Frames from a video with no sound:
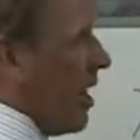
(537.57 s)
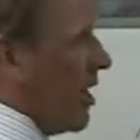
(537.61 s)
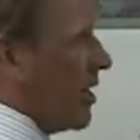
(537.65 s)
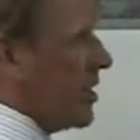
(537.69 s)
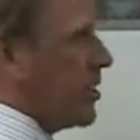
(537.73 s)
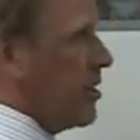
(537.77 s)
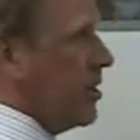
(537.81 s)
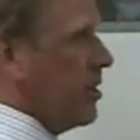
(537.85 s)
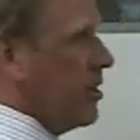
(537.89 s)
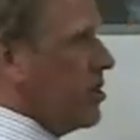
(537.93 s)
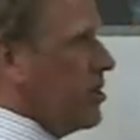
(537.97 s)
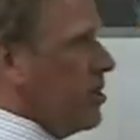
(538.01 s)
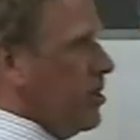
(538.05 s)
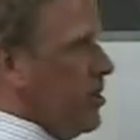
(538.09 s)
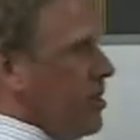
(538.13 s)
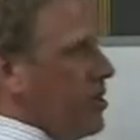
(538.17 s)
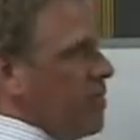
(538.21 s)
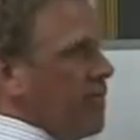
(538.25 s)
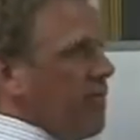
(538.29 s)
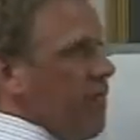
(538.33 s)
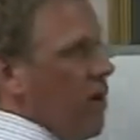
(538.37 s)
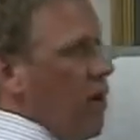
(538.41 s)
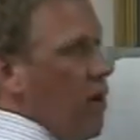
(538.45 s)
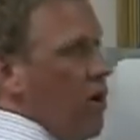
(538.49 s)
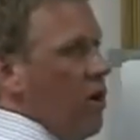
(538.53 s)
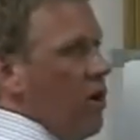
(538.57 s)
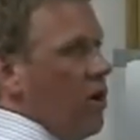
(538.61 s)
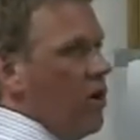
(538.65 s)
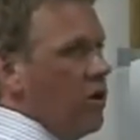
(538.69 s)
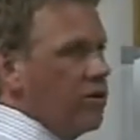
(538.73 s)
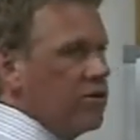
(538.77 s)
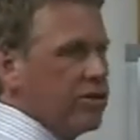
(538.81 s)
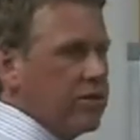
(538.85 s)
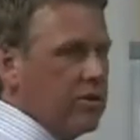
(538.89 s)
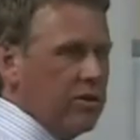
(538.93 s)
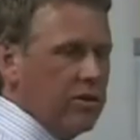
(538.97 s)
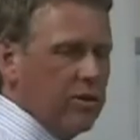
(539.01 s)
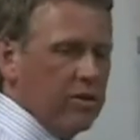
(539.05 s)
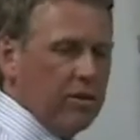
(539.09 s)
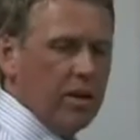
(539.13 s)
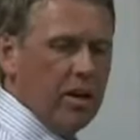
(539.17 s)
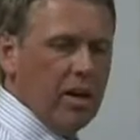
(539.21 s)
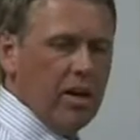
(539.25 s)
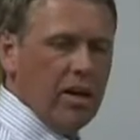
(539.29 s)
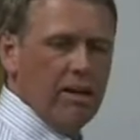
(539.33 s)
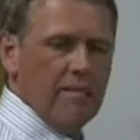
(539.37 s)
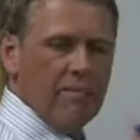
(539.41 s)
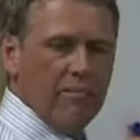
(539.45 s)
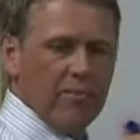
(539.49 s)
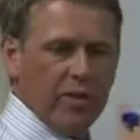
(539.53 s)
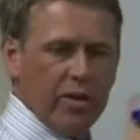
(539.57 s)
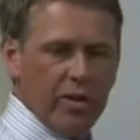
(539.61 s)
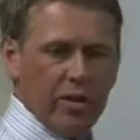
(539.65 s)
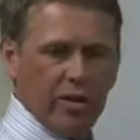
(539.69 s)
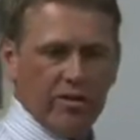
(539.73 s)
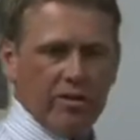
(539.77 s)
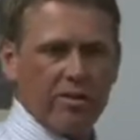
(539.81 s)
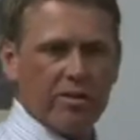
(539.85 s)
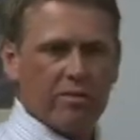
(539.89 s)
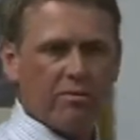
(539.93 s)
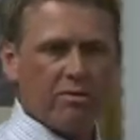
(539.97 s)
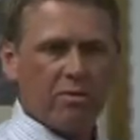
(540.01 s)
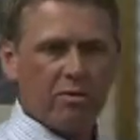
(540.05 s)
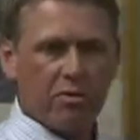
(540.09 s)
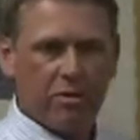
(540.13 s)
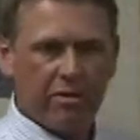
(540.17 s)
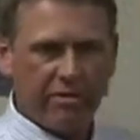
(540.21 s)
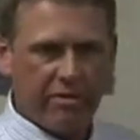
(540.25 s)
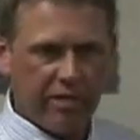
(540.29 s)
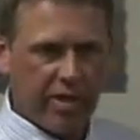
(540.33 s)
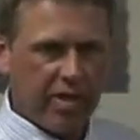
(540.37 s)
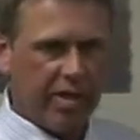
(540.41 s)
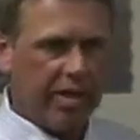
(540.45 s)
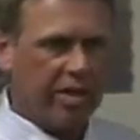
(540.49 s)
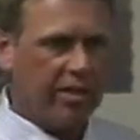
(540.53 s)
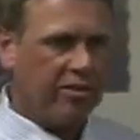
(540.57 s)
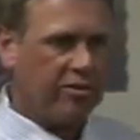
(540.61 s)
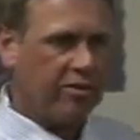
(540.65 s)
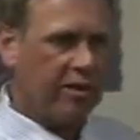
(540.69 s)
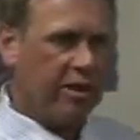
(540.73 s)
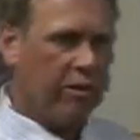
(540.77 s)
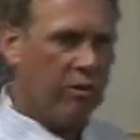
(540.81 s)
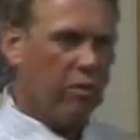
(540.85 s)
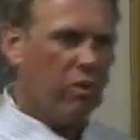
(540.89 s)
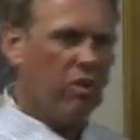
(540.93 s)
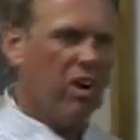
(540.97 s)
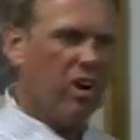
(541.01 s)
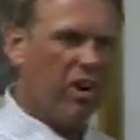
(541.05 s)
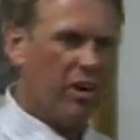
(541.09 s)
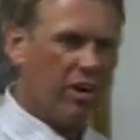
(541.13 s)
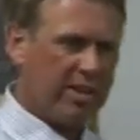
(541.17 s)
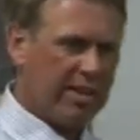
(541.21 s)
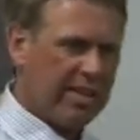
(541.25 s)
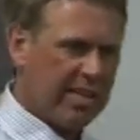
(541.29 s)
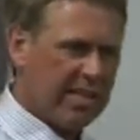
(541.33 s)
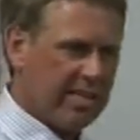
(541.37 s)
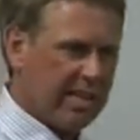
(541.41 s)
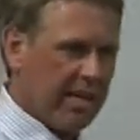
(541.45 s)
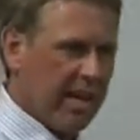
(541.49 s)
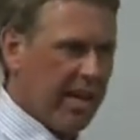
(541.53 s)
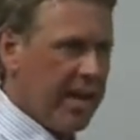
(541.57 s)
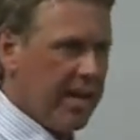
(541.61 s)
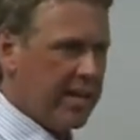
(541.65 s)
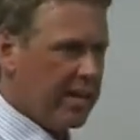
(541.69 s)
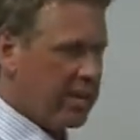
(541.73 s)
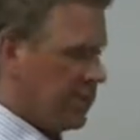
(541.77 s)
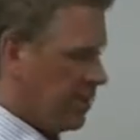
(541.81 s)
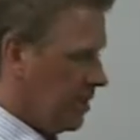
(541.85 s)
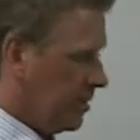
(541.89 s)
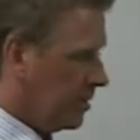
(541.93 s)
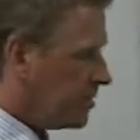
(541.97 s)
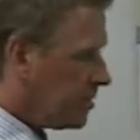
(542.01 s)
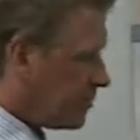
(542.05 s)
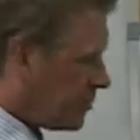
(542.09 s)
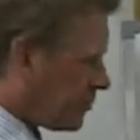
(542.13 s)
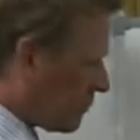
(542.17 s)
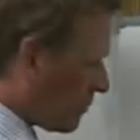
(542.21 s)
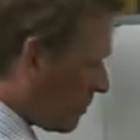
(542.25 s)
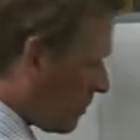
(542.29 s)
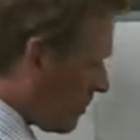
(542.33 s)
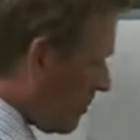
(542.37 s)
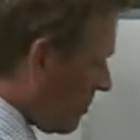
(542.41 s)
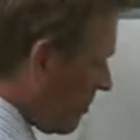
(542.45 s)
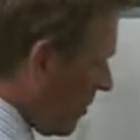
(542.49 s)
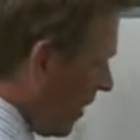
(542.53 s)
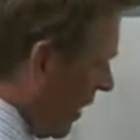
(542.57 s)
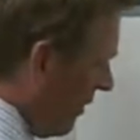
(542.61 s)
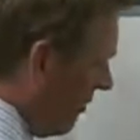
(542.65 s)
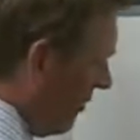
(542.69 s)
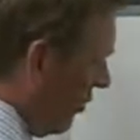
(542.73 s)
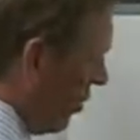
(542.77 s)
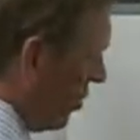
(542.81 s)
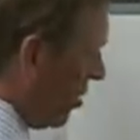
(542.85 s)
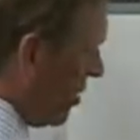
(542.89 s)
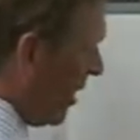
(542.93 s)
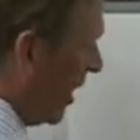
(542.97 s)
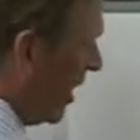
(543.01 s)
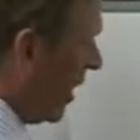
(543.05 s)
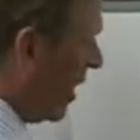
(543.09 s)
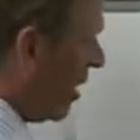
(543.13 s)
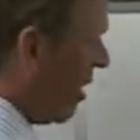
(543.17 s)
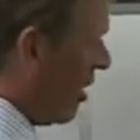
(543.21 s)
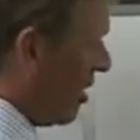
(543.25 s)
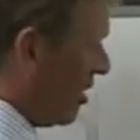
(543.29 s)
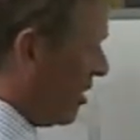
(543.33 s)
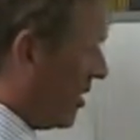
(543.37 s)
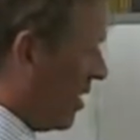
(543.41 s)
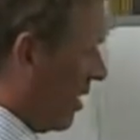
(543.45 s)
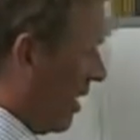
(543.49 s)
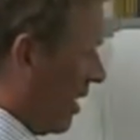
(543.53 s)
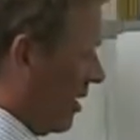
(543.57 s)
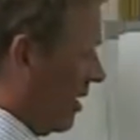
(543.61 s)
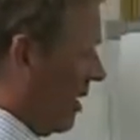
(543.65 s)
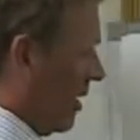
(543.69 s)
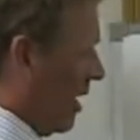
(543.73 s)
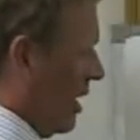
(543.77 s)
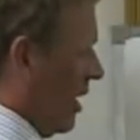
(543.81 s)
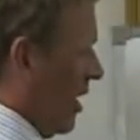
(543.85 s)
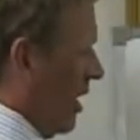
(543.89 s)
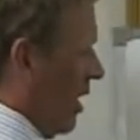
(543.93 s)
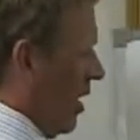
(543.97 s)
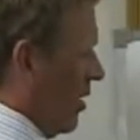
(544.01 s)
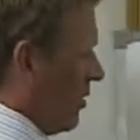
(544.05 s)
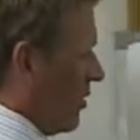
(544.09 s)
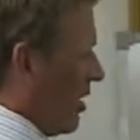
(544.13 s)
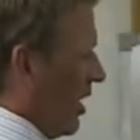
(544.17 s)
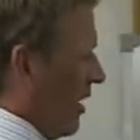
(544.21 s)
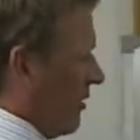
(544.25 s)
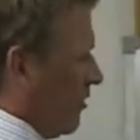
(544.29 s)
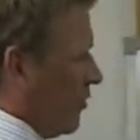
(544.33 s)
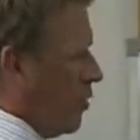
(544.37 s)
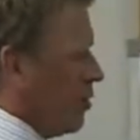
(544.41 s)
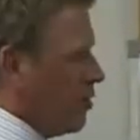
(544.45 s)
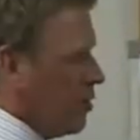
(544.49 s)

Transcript: accidents, but falls or, you know, some sort of an injury at work. That's an accident. 4th leading cause of death. Okay, if